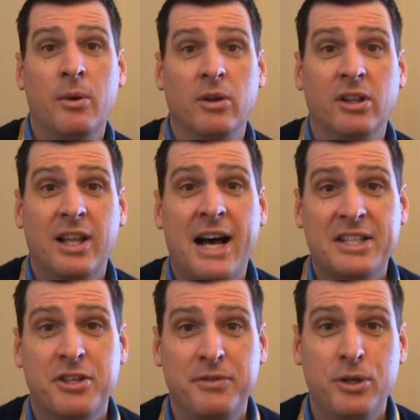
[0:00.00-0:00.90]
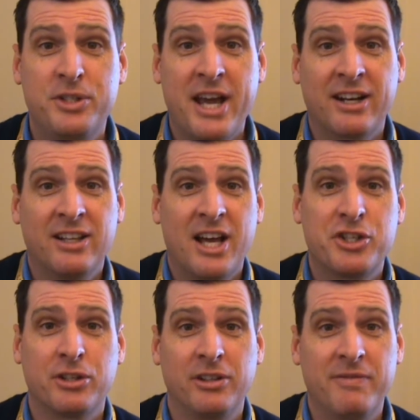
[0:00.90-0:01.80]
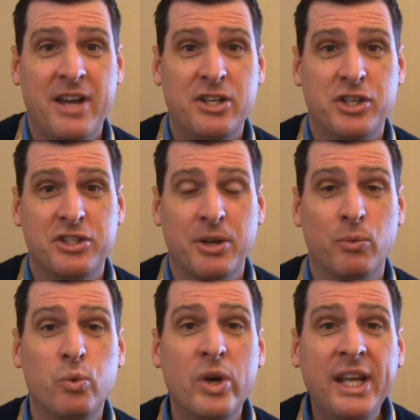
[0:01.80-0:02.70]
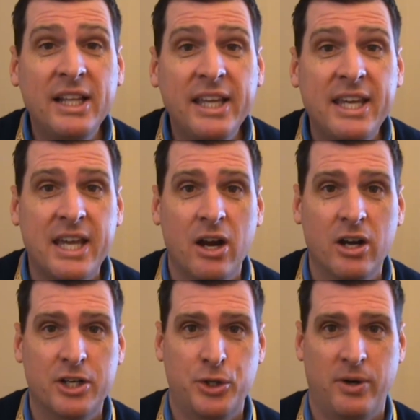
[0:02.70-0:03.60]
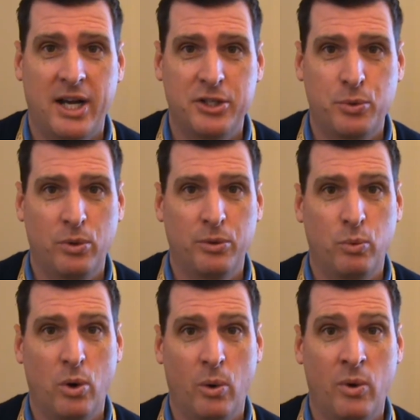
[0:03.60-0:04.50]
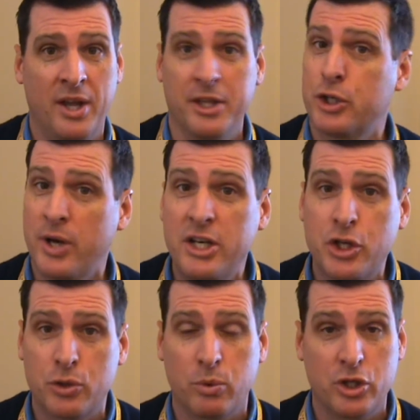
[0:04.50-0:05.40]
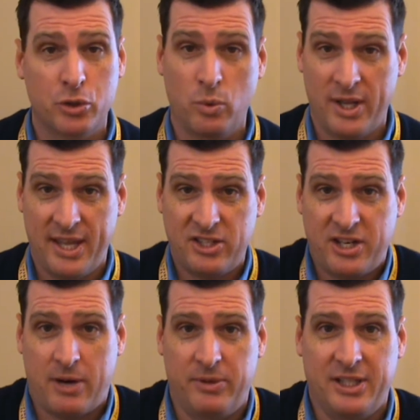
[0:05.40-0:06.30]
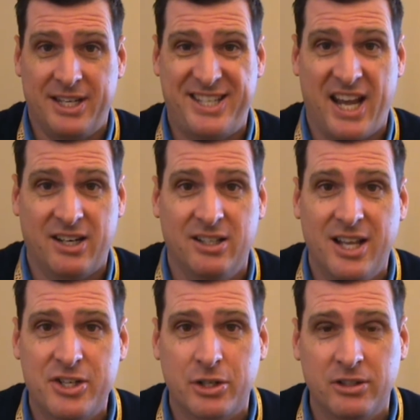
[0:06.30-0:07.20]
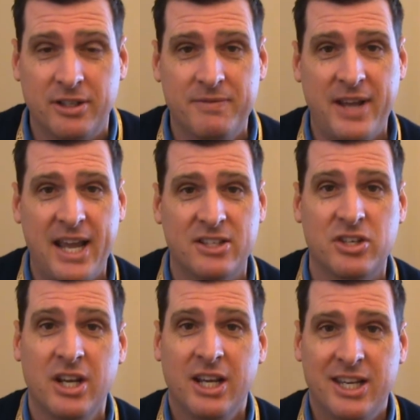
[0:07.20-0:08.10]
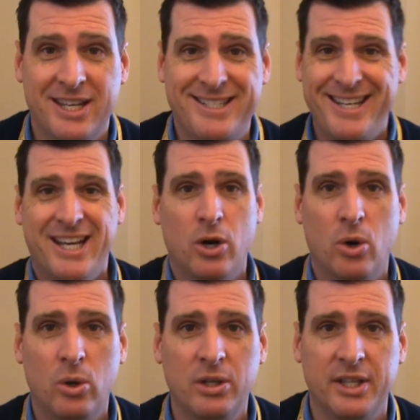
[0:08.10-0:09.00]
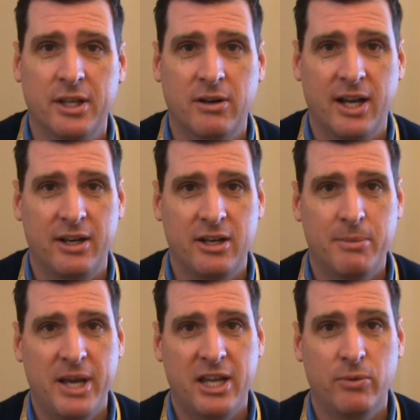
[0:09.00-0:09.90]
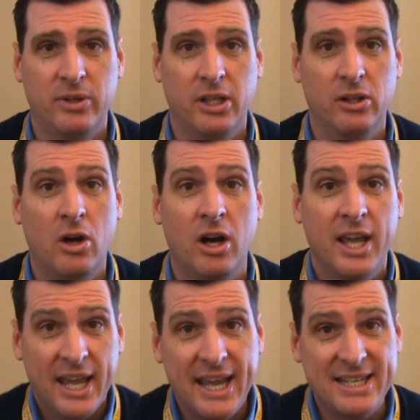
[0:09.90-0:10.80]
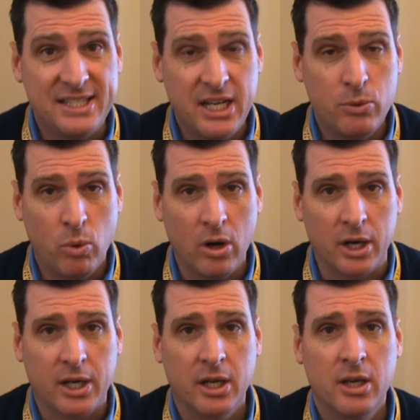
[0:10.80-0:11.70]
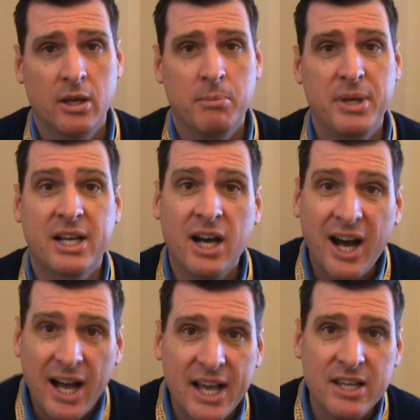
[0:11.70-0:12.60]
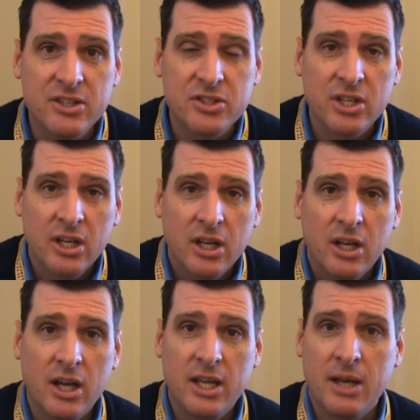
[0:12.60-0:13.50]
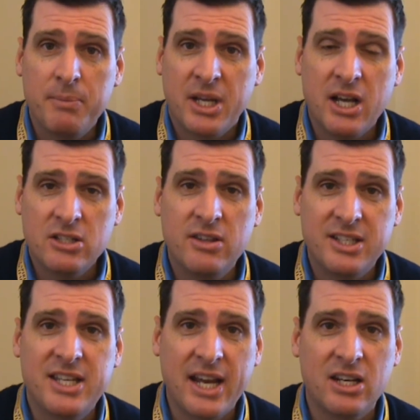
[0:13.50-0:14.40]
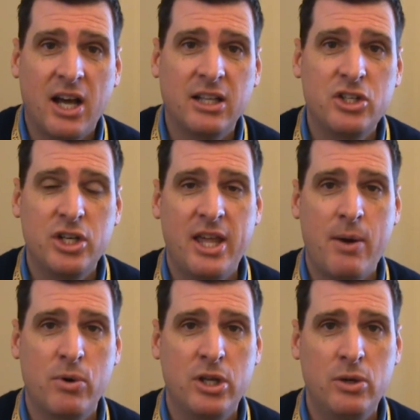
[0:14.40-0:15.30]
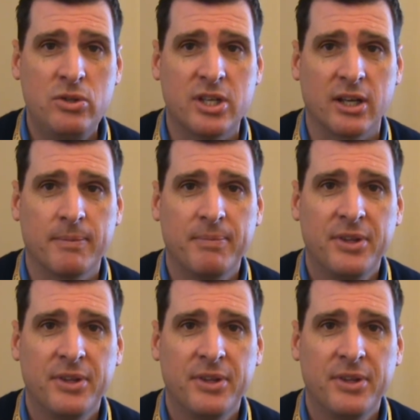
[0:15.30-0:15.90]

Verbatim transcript: There were lots of new technological inventions that really characterized World War I. The trenches were just one. That's not really a technological advance. You dig a hole in the ground and you make it really long. It did work because, because of the technology they were using.